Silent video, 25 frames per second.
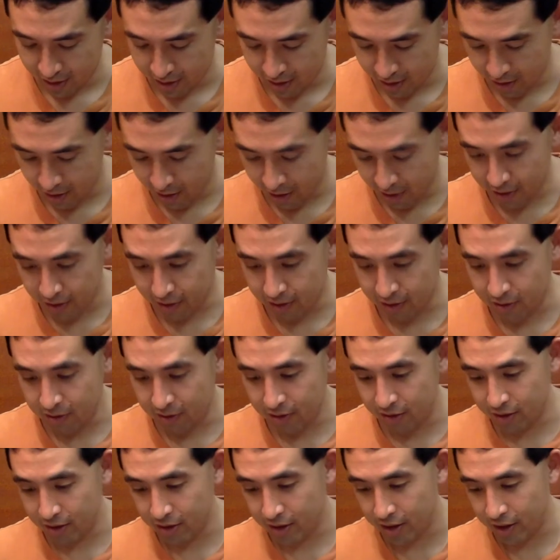the
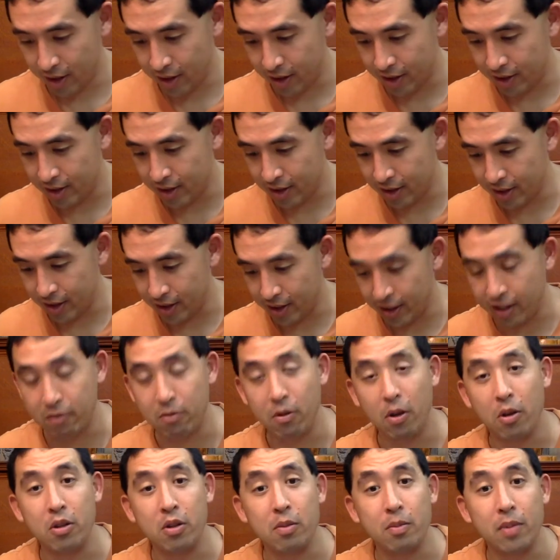article that uh, they
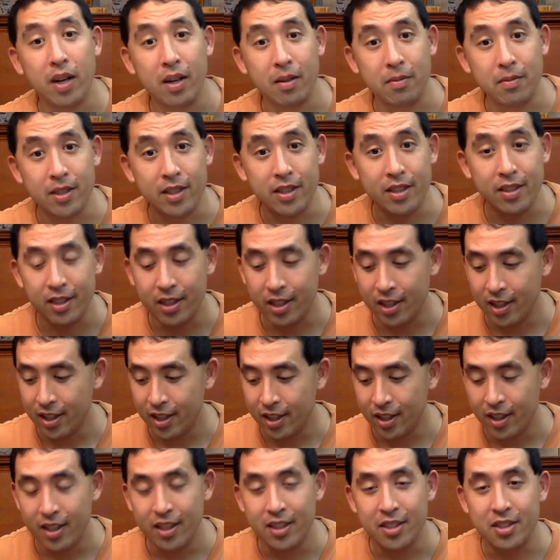wrote about me.
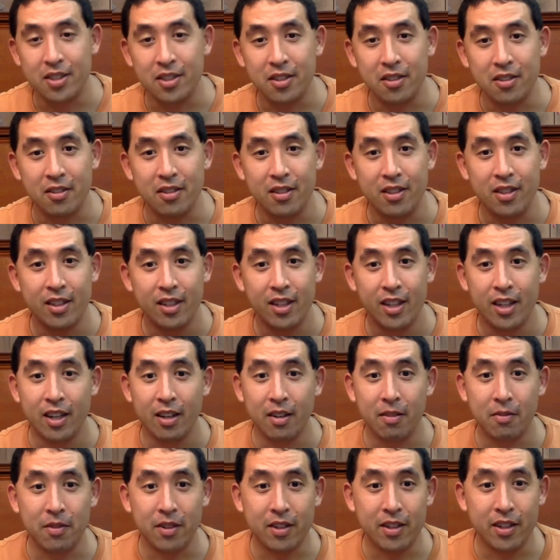So
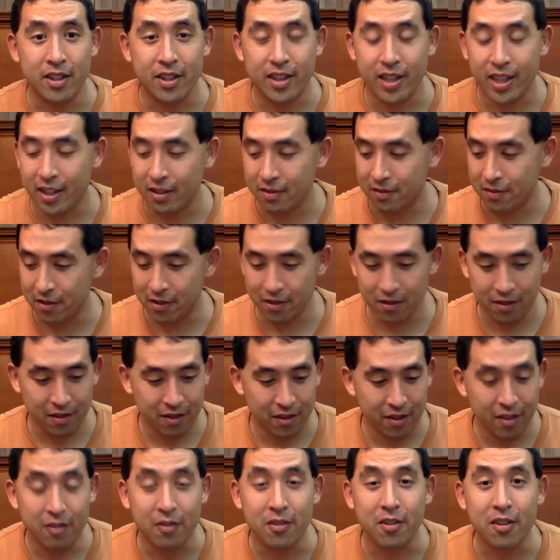I'm very thankful
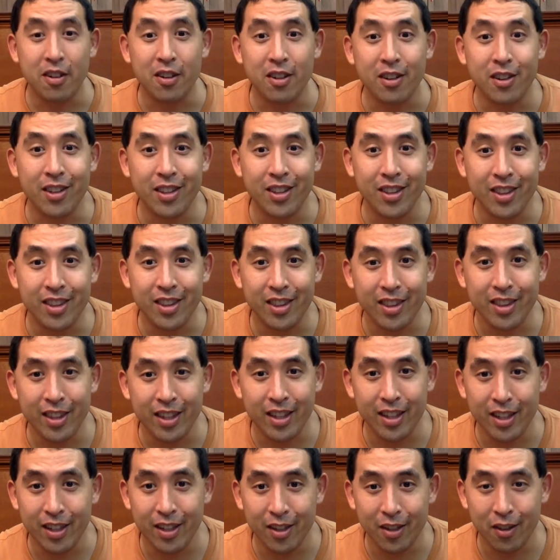for
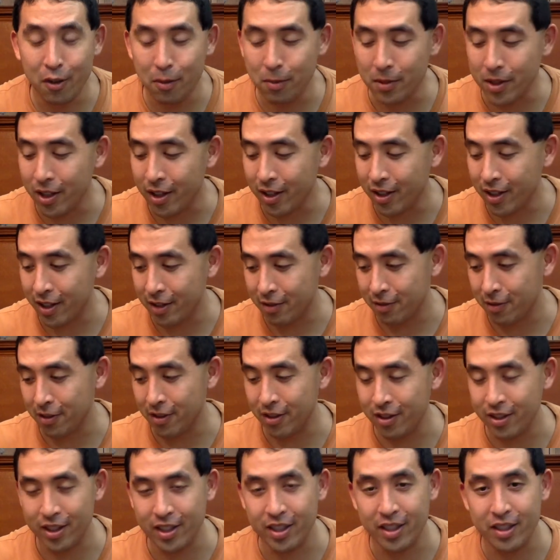the Omiyage for
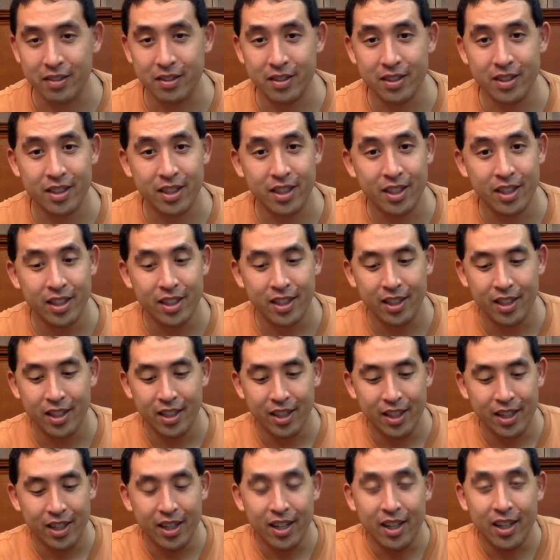the gifts.
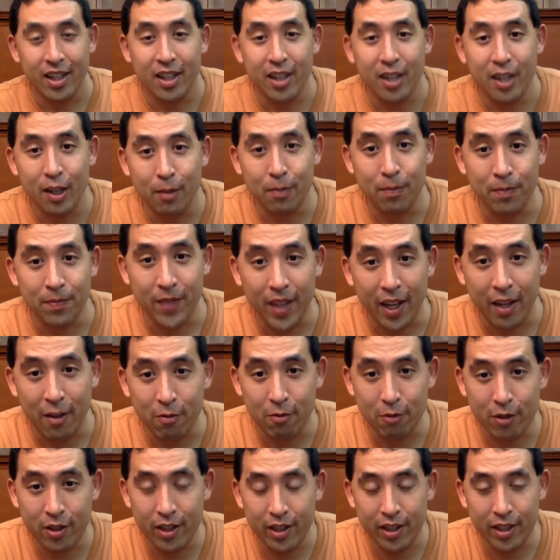Um, I
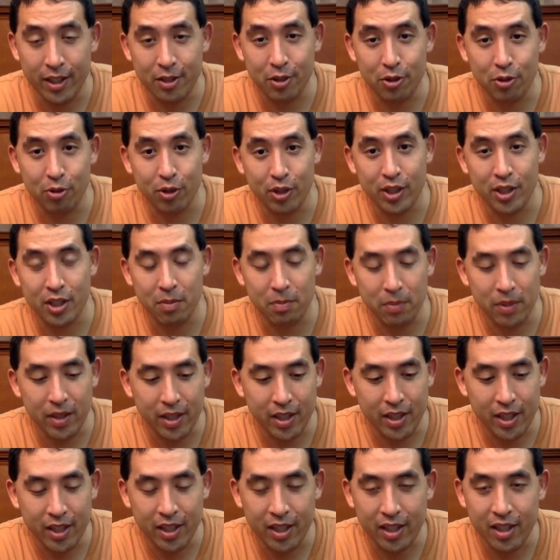really enjoyed
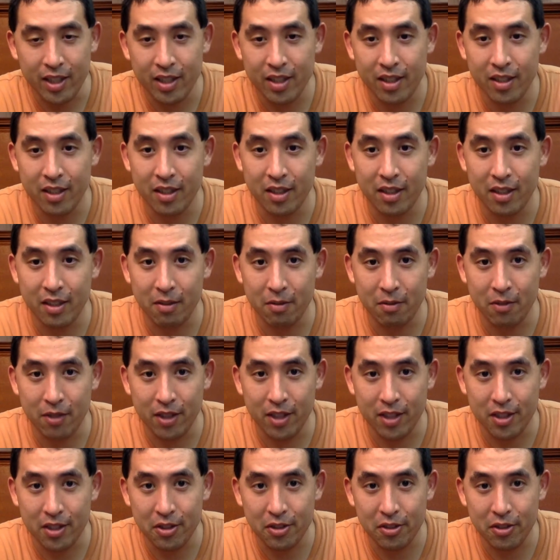speaking with
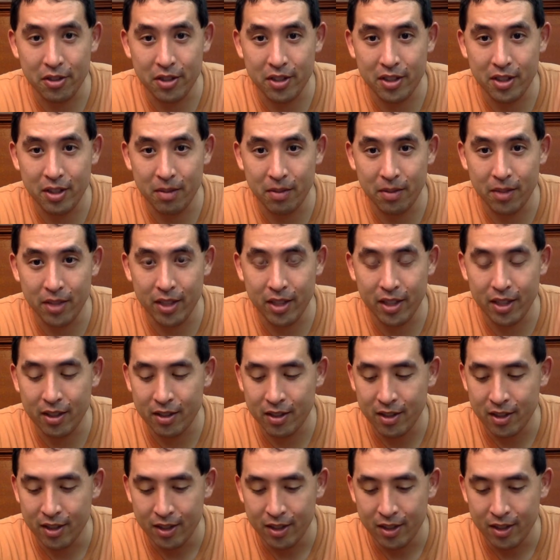the students up there